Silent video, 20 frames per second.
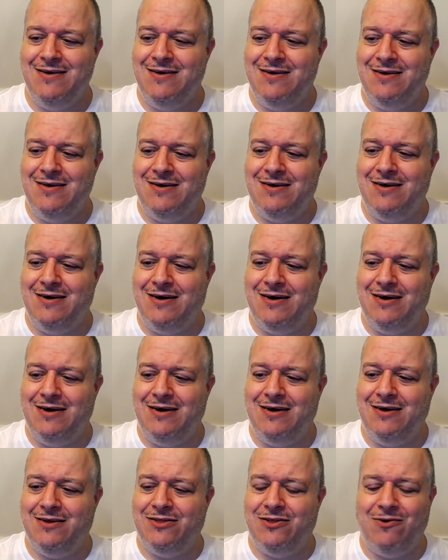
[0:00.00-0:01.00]

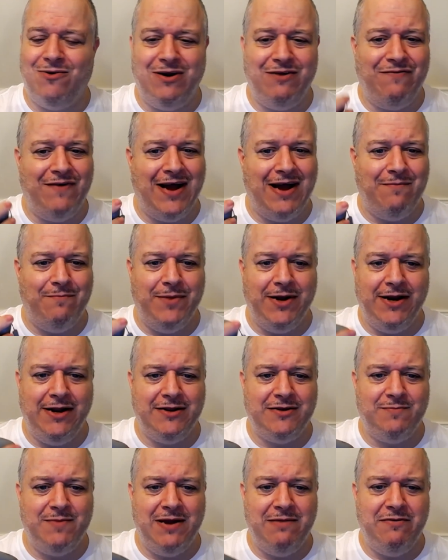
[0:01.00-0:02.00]
35
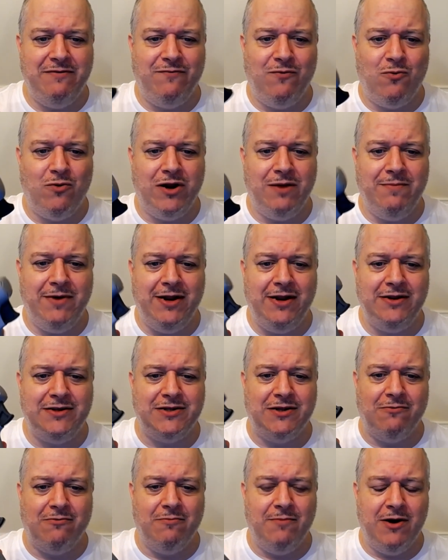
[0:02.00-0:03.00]
minutes, maybe 40 minutes.
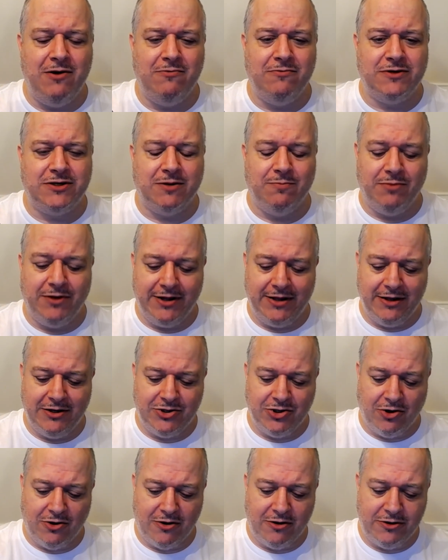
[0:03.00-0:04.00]
The remote was completely
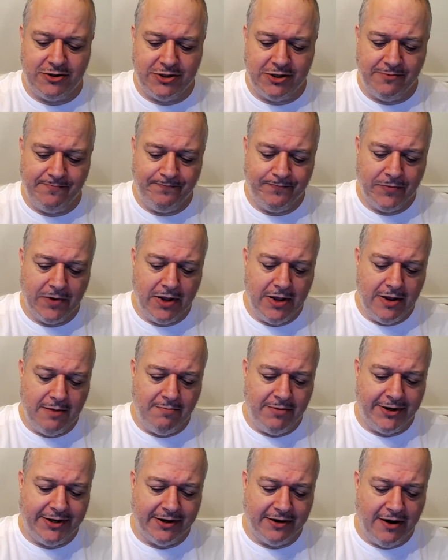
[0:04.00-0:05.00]
charged.
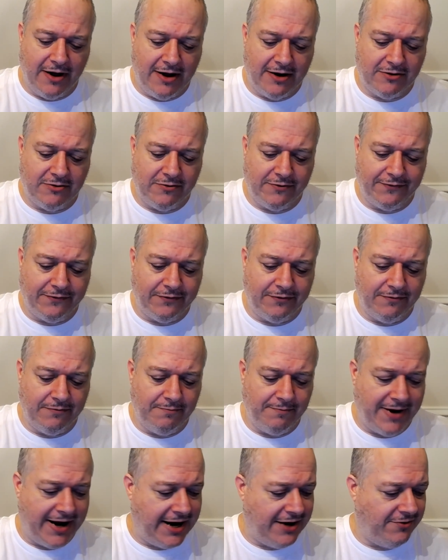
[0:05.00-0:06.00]
But the goggles
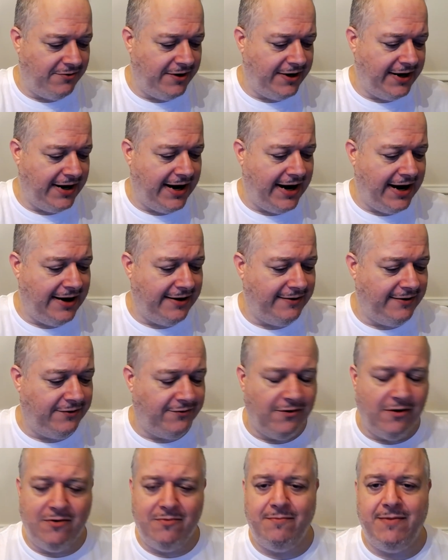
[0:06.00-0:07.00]
battery and the
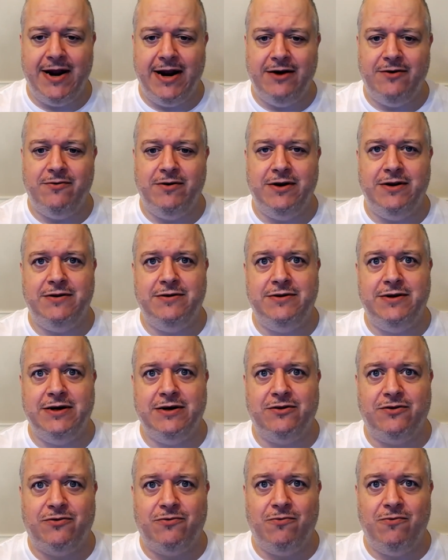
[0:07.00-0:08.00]
drone battery took
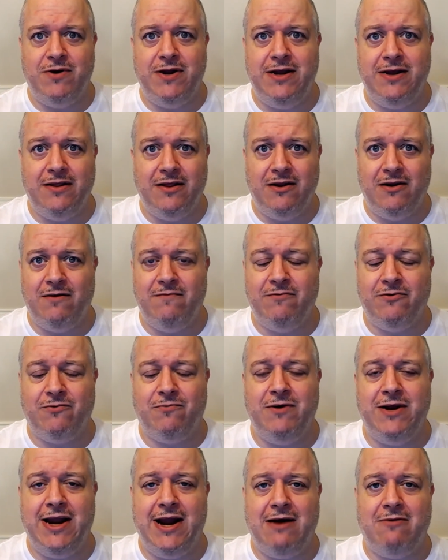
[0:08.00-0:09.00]
a little over
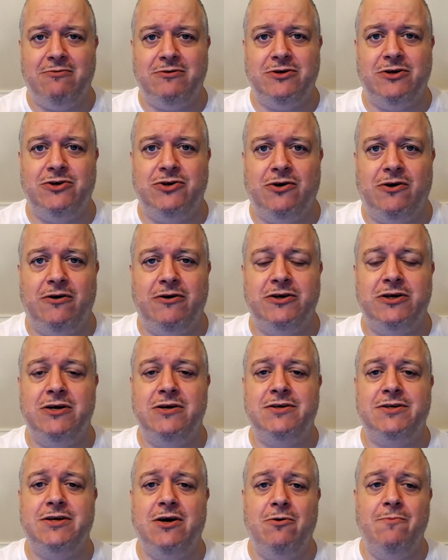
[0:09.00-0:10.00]
3 hours to charge.
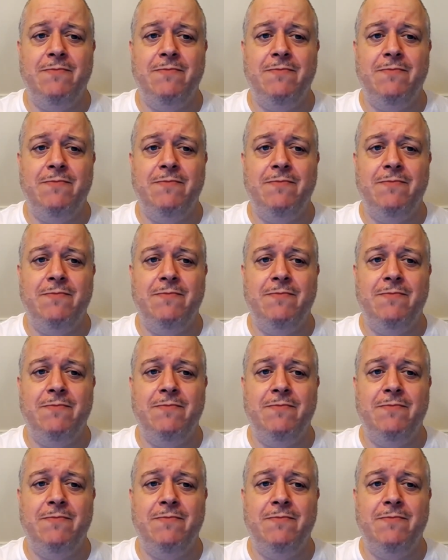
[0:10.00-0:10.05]
So